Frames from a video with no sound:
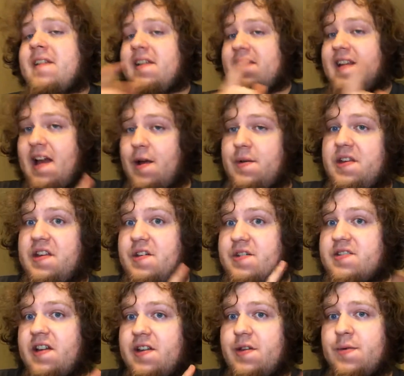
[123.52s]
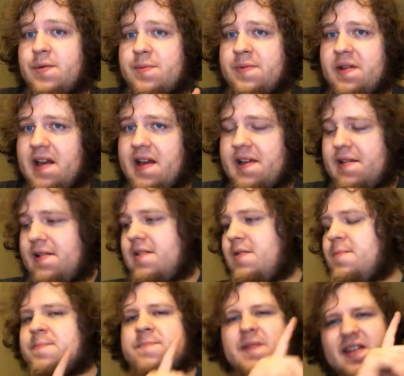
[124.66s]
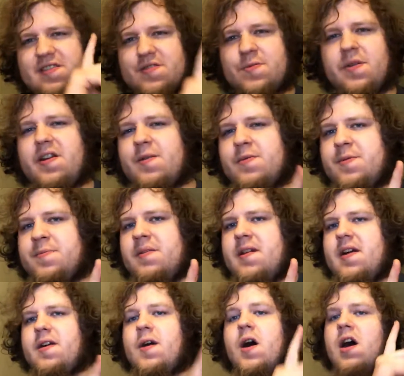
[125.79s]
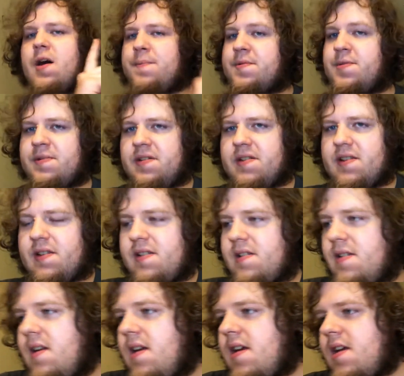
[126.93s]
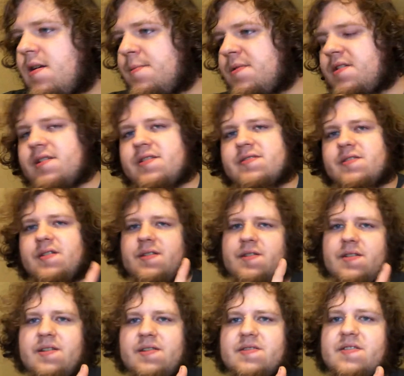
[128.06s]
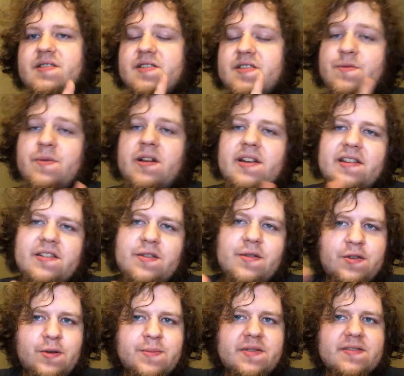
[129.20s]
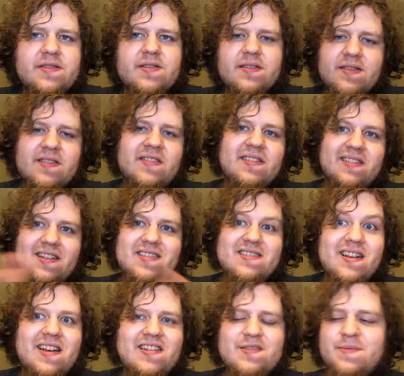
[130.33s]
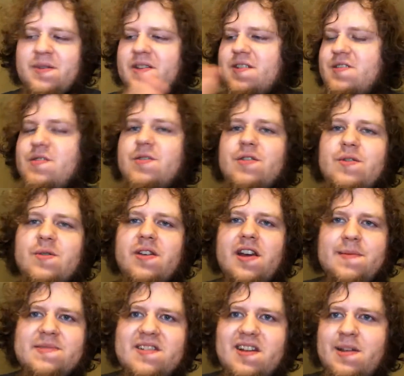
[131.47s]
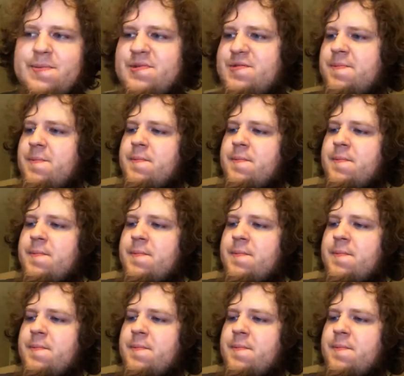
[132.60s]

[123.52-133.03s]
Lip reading: Now, here's how you reply. The best way to reply, optimally, because this is why YouTube is nice, because you can do timestamps.